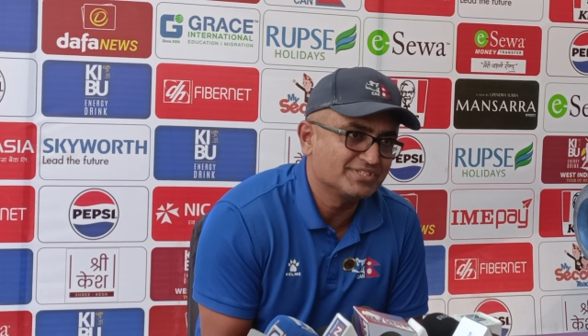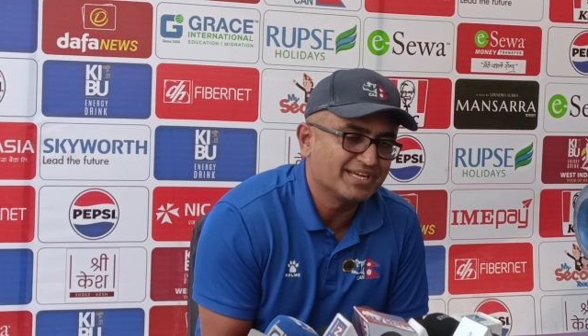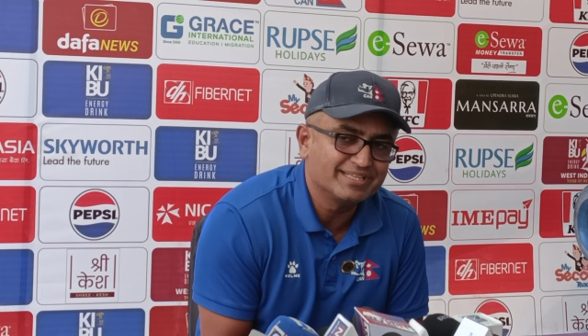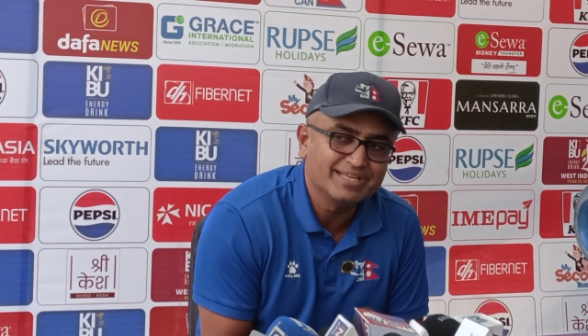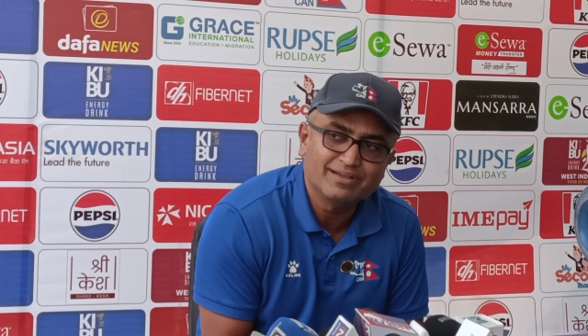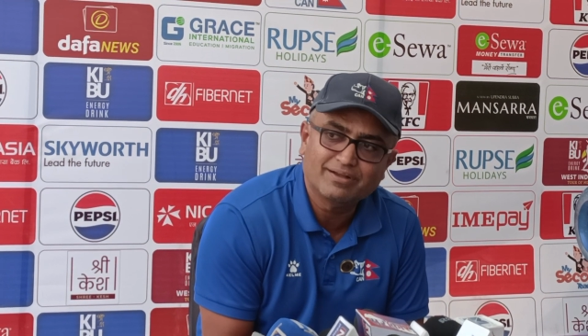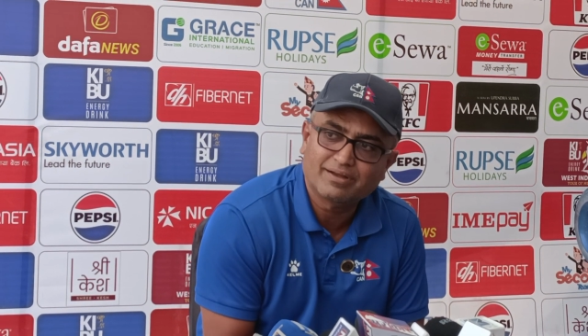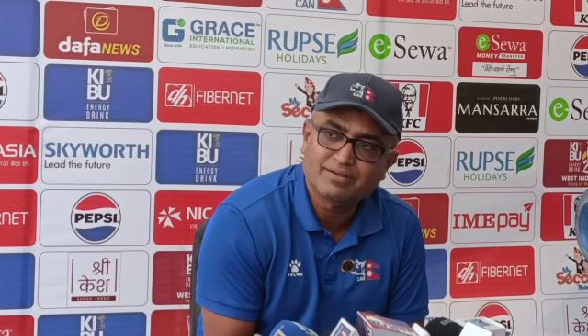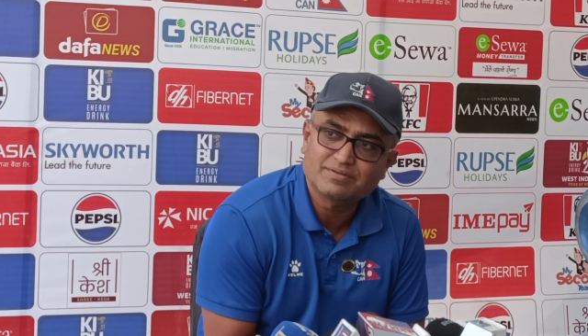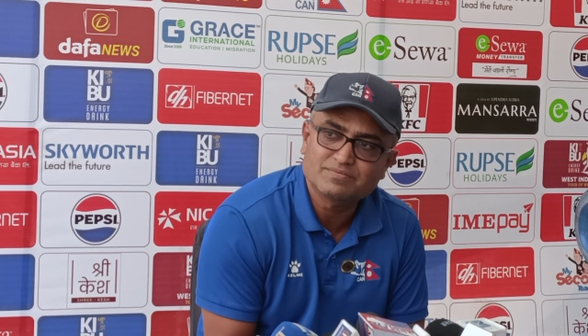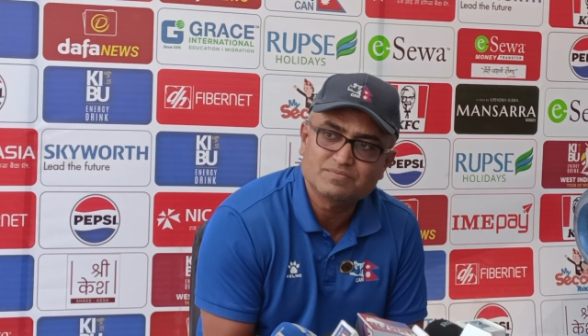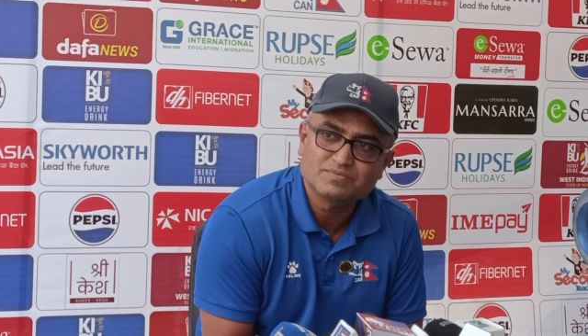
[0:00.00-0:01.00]
I think
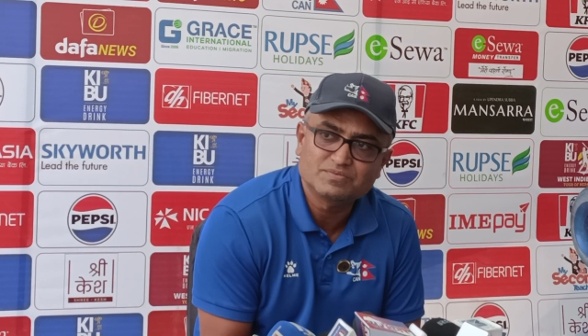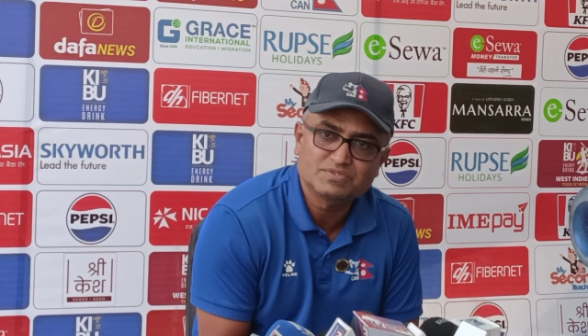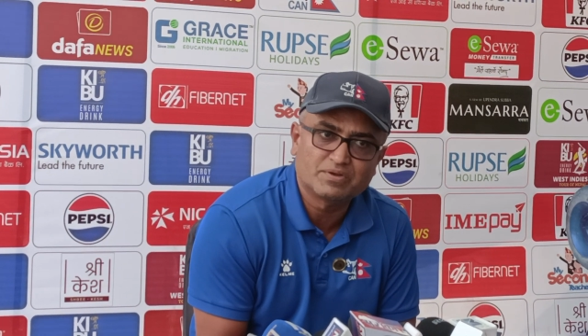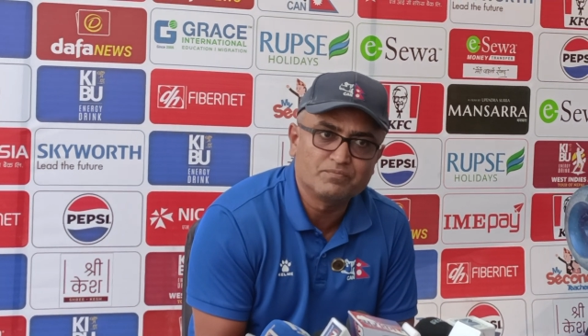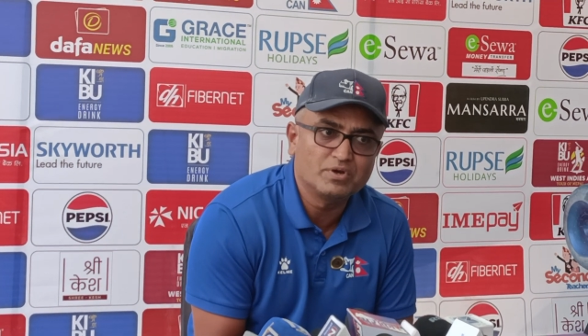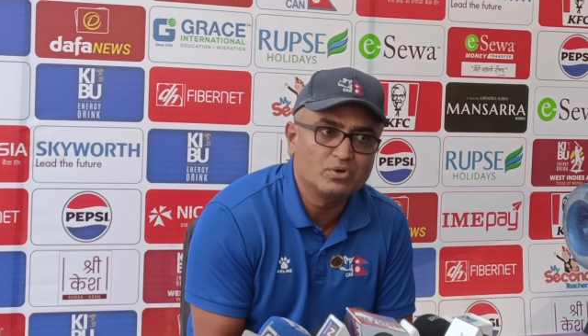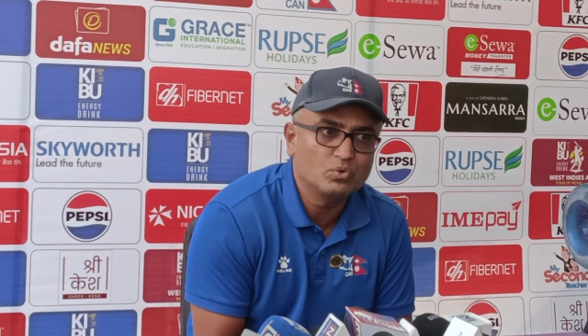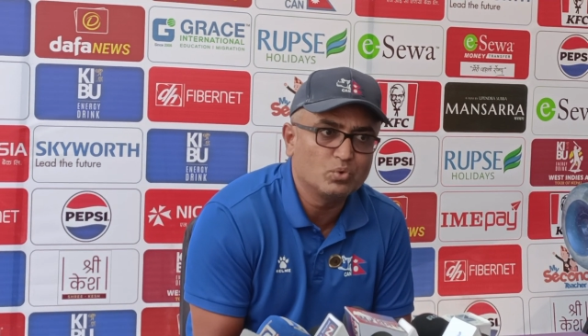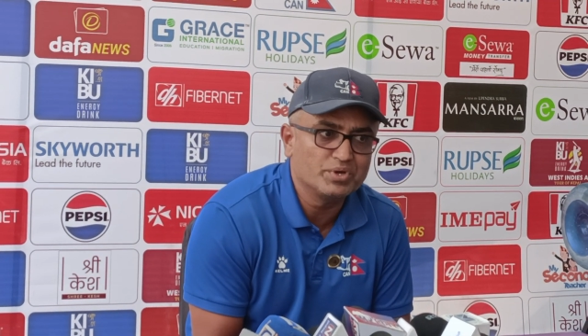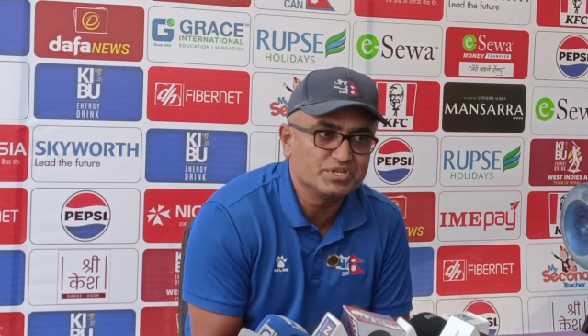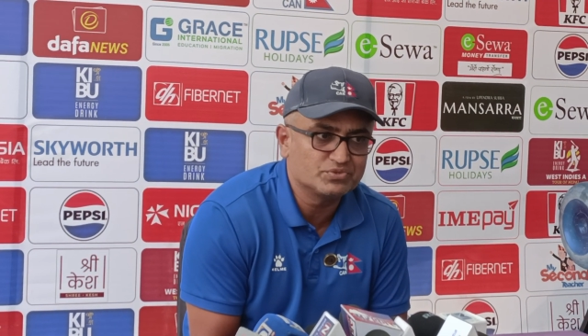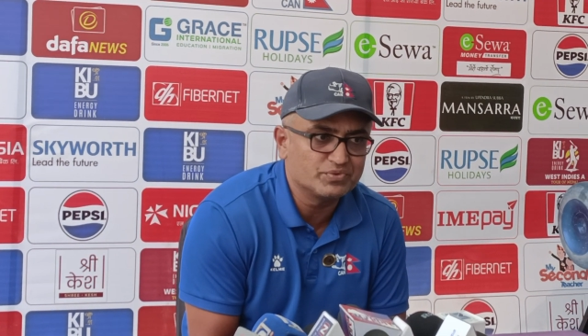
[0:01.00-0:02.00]
someone
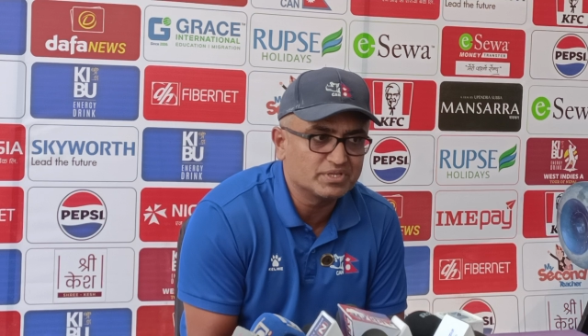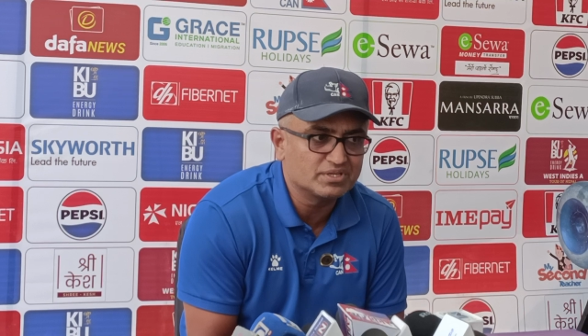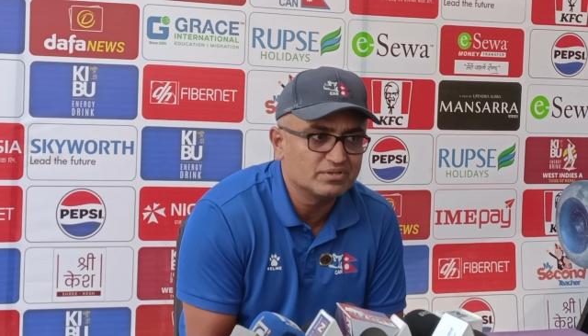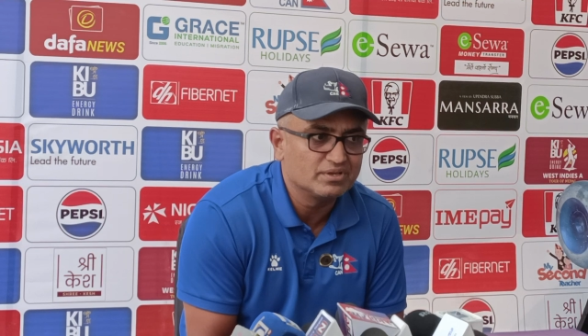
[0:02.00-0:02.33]
who is with